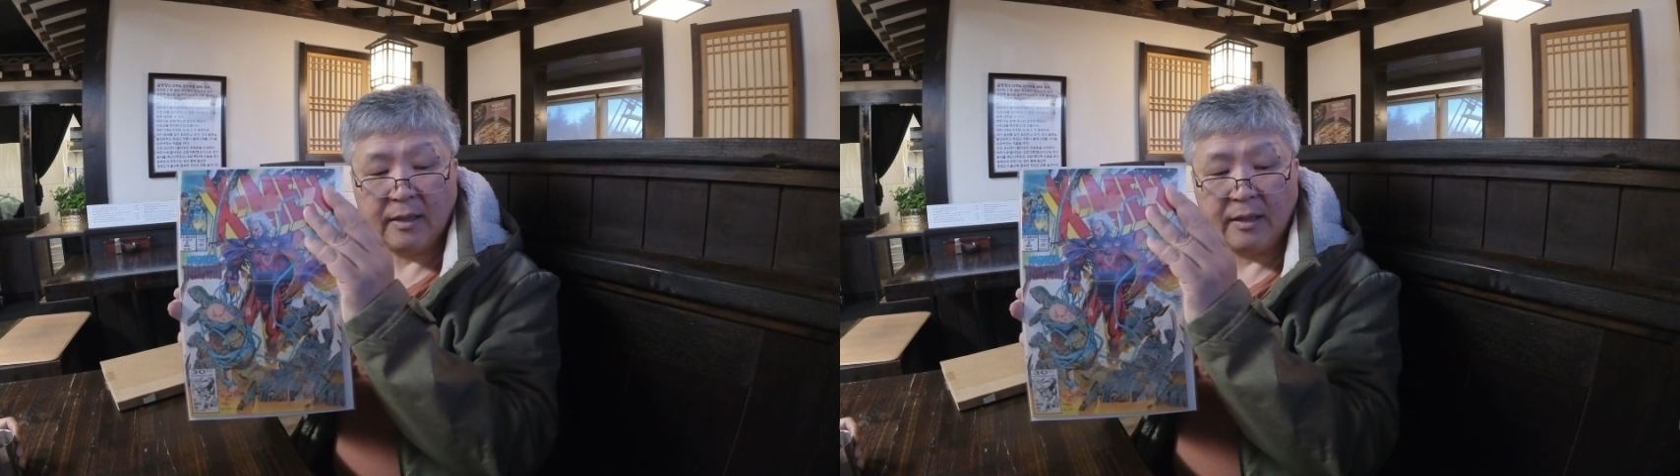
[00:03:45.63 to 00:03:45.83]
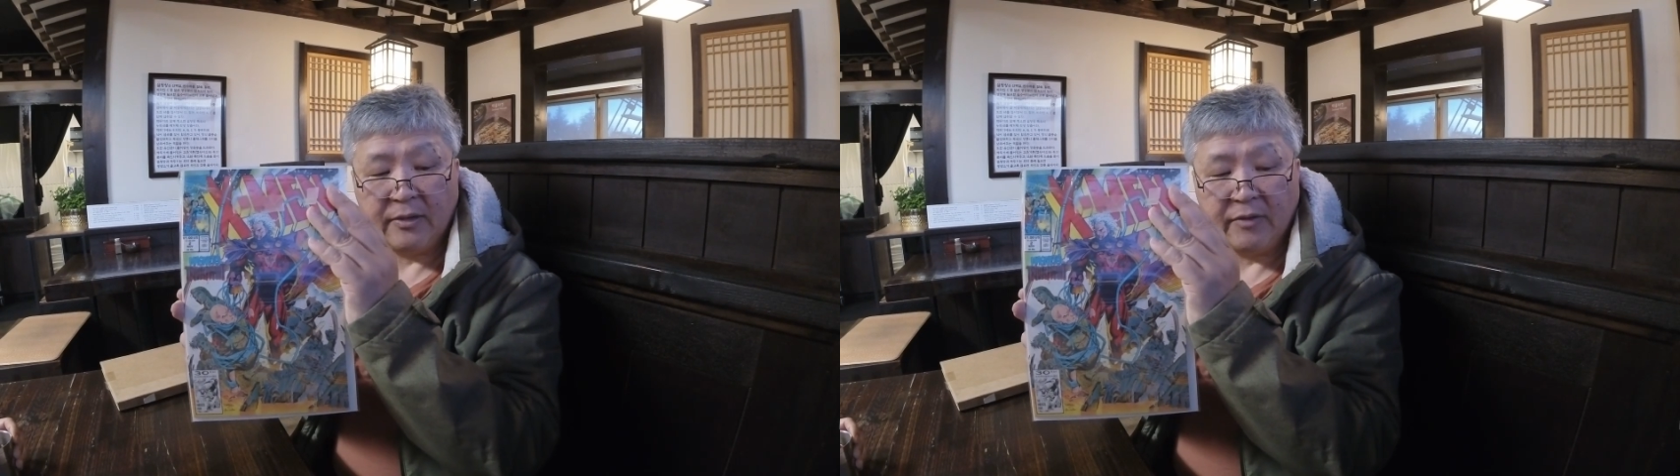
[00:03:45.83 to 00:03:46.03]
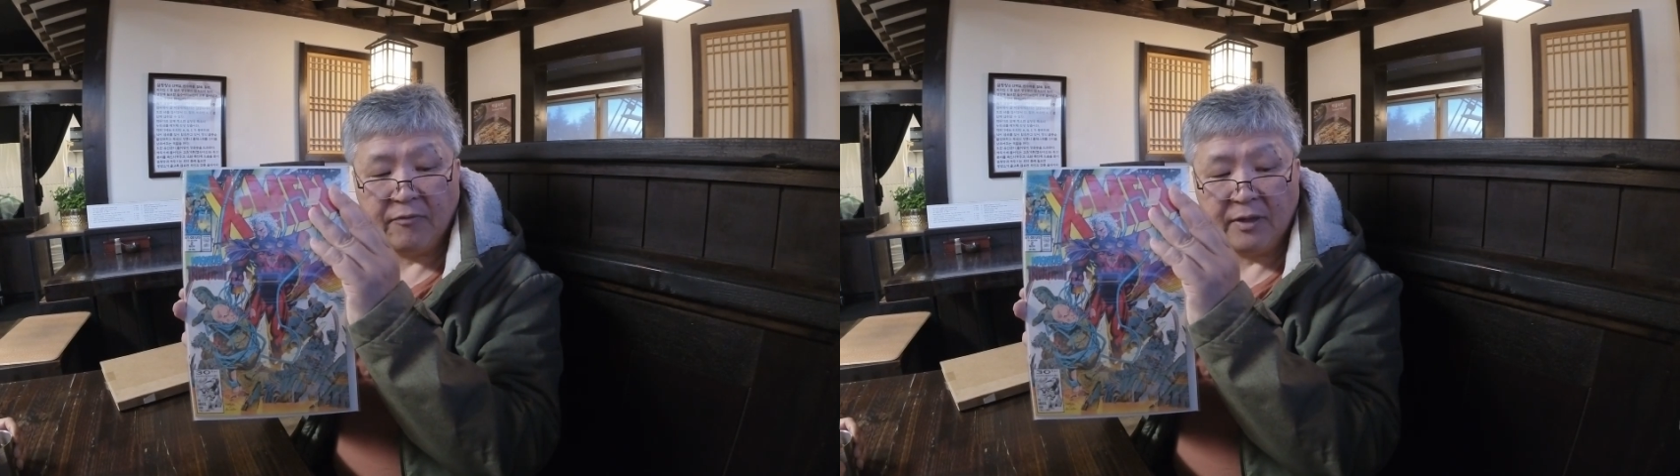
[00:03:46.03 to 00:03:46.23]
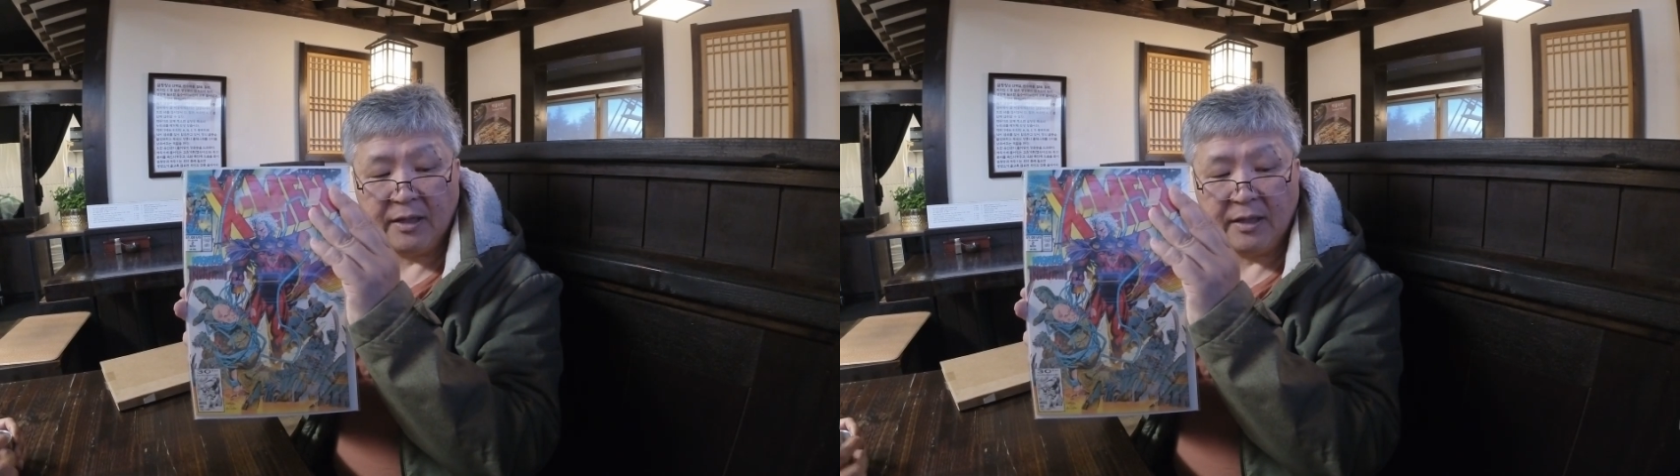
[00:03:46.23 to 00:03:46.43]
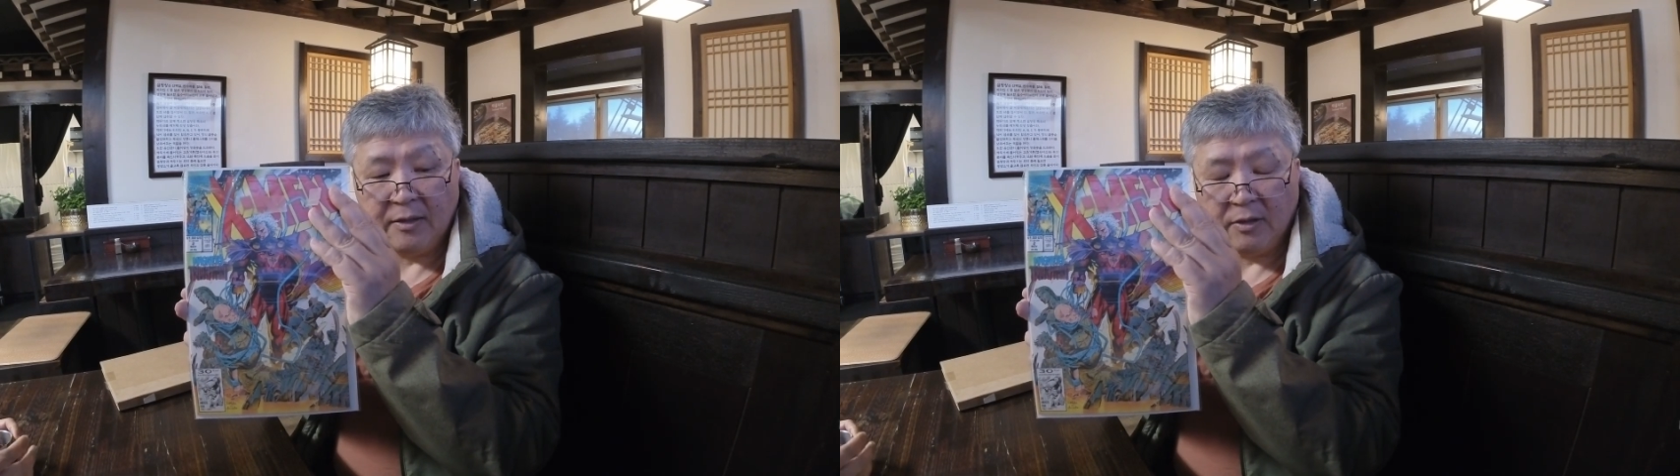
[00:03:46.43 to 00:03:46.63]
I
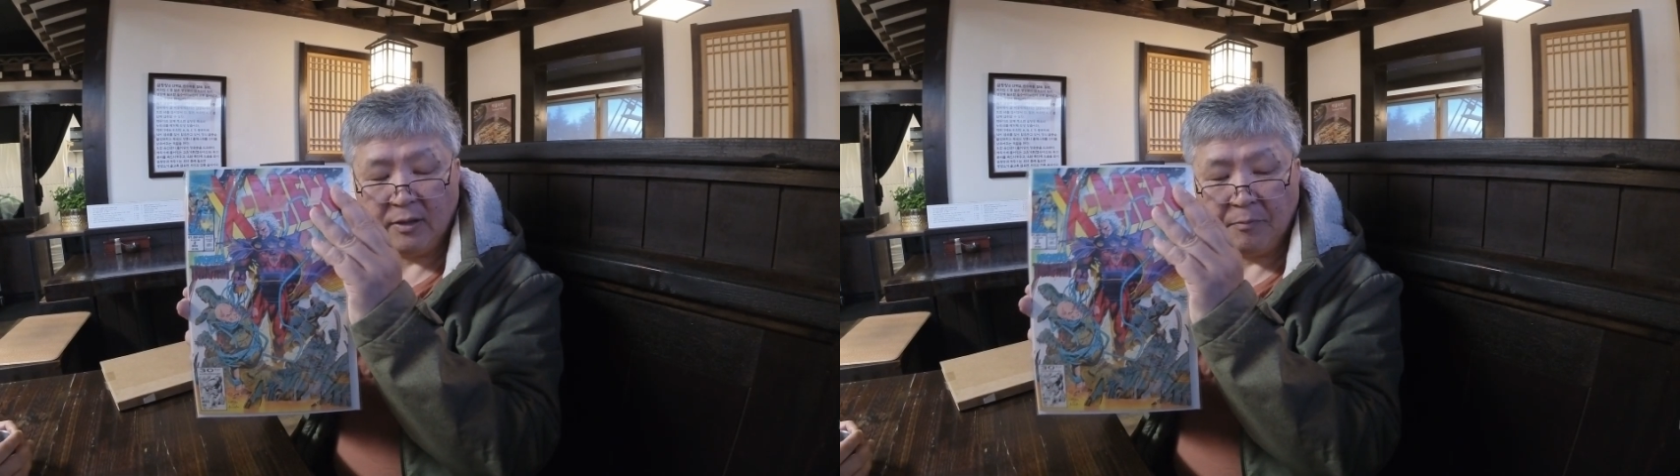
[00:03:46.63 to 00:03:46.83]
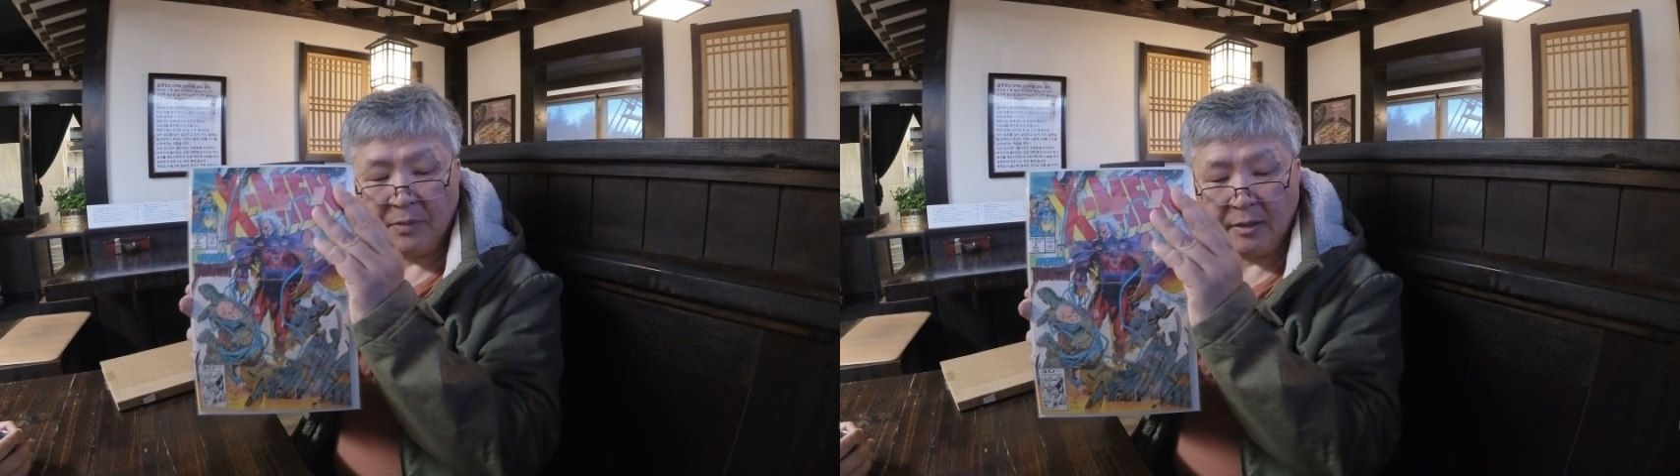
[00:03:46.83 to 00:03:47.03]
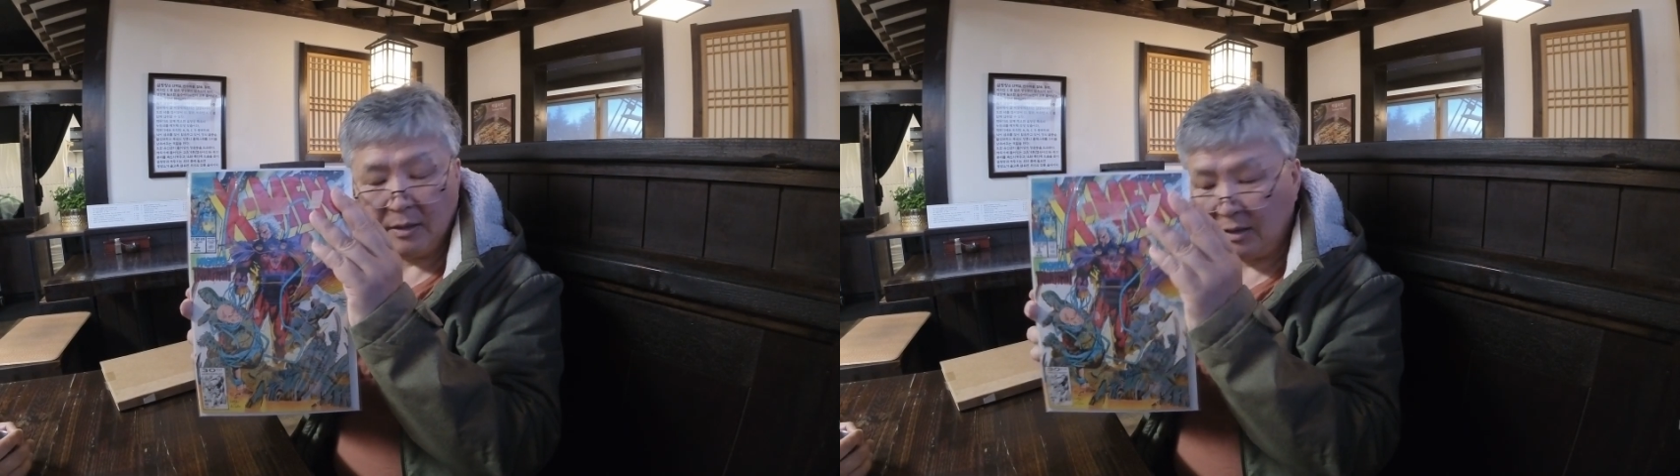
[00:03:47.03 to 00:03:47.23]
definitely been